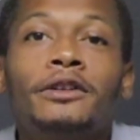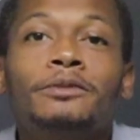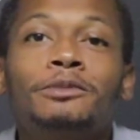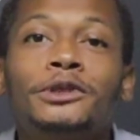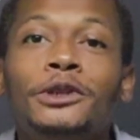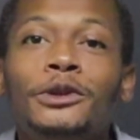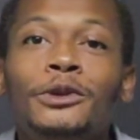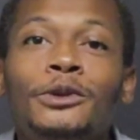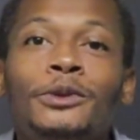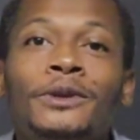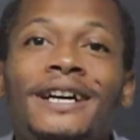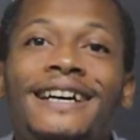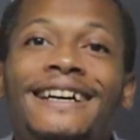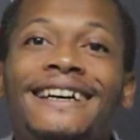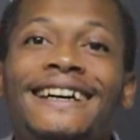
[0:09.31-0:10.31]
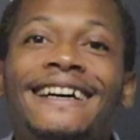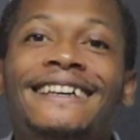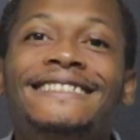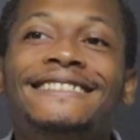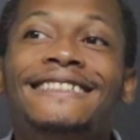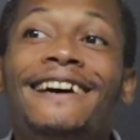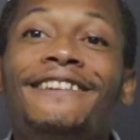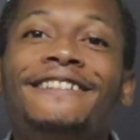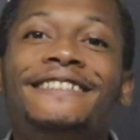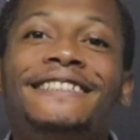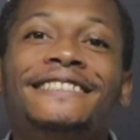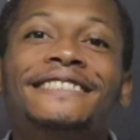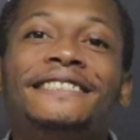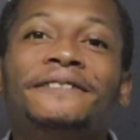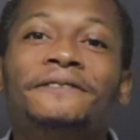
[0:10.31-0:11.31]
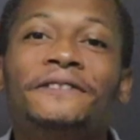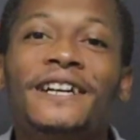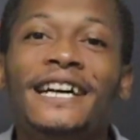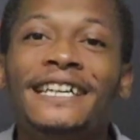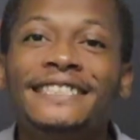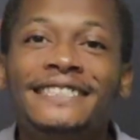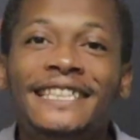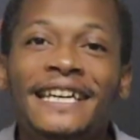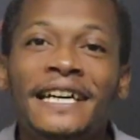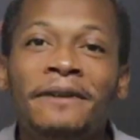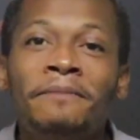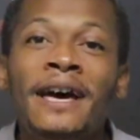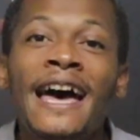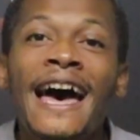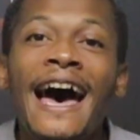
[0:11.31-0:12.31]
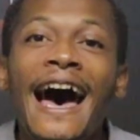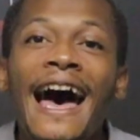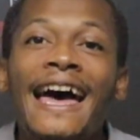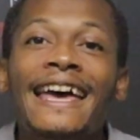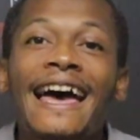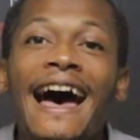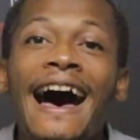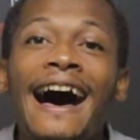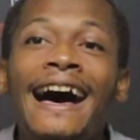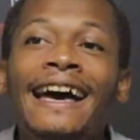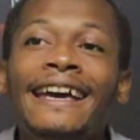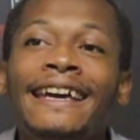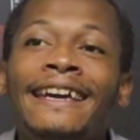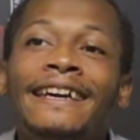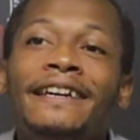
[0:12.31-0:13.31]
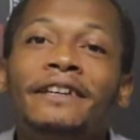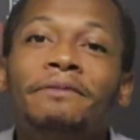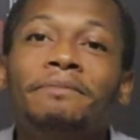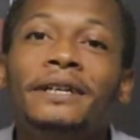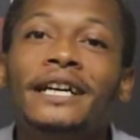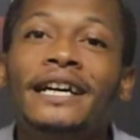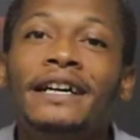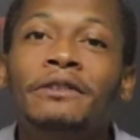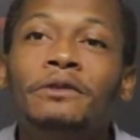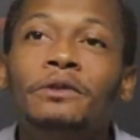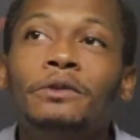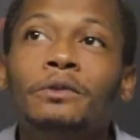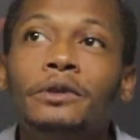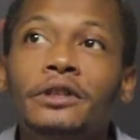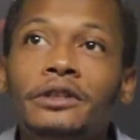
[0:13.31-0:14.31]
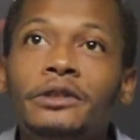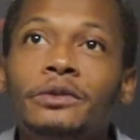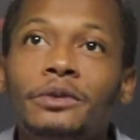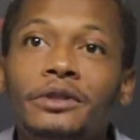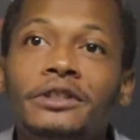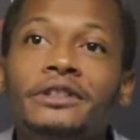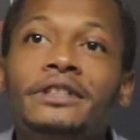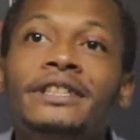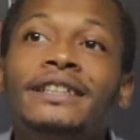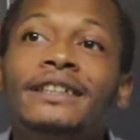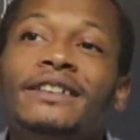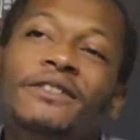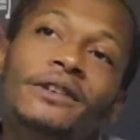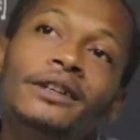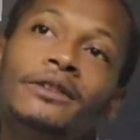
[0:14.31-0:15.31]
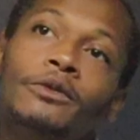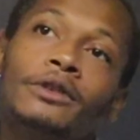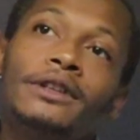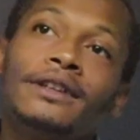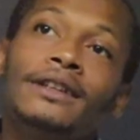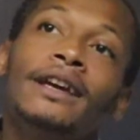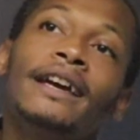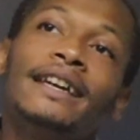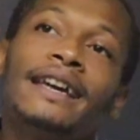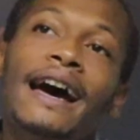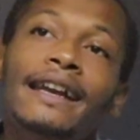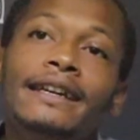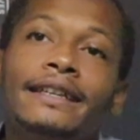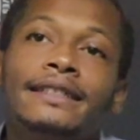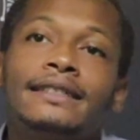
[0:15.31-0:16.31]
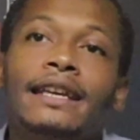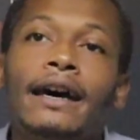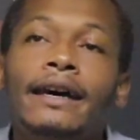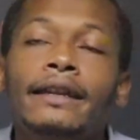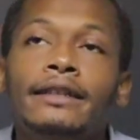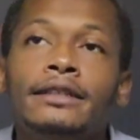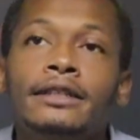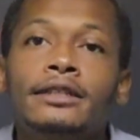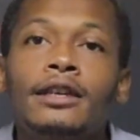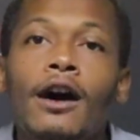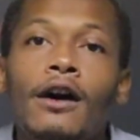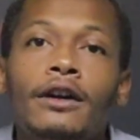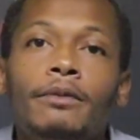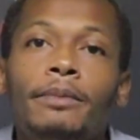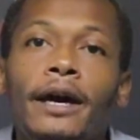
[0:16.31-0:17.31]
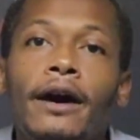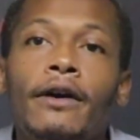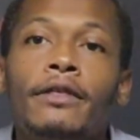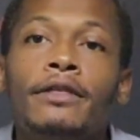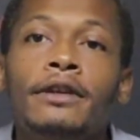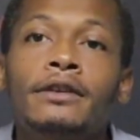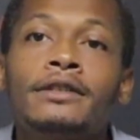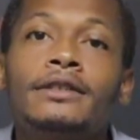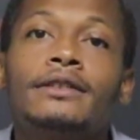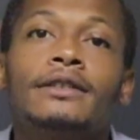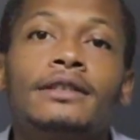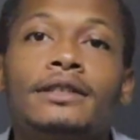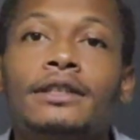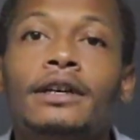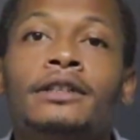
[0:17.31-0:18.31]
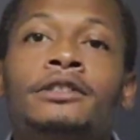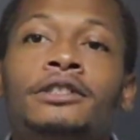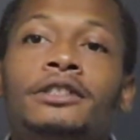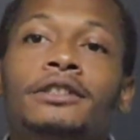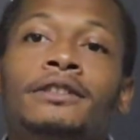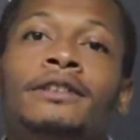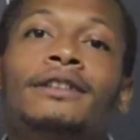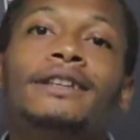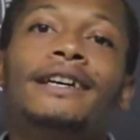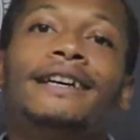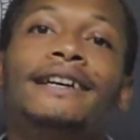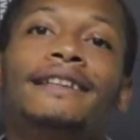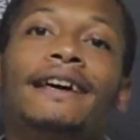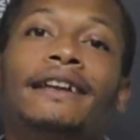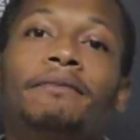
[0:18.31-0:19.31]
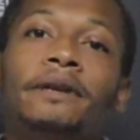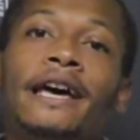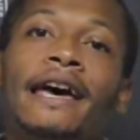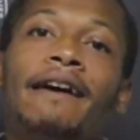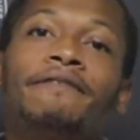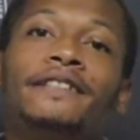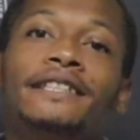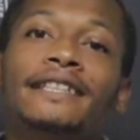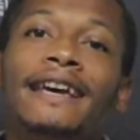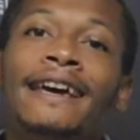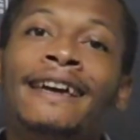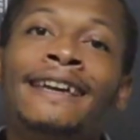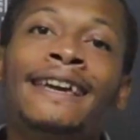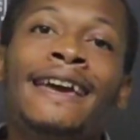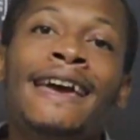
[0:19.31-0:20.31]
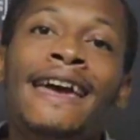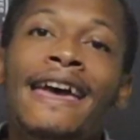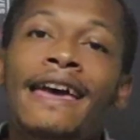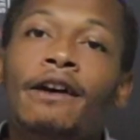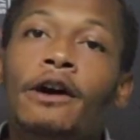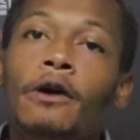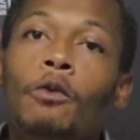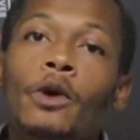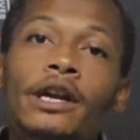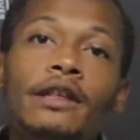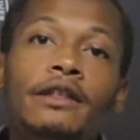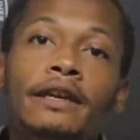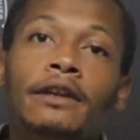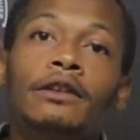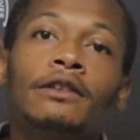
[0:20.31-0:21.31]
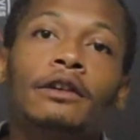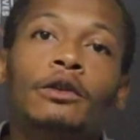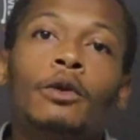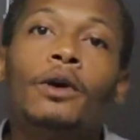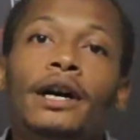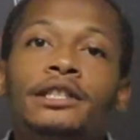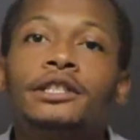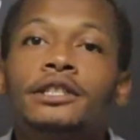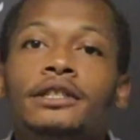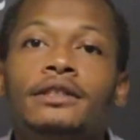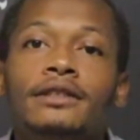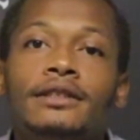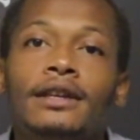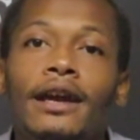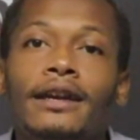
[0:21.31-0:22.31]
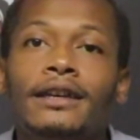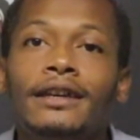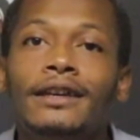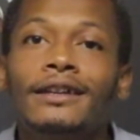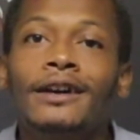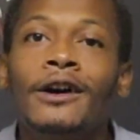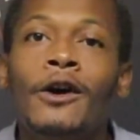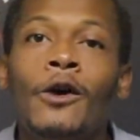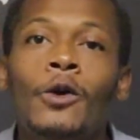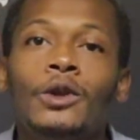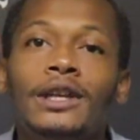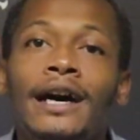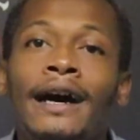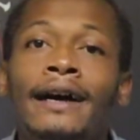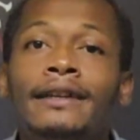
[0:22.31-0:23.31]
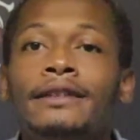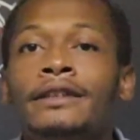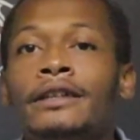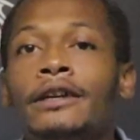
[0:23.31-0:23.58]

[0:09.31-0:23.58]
welcome to another edition of Grind Time. I am really kind of excited to talk about this discussion that I'm going to have today. One of the questions that I get a whole lot,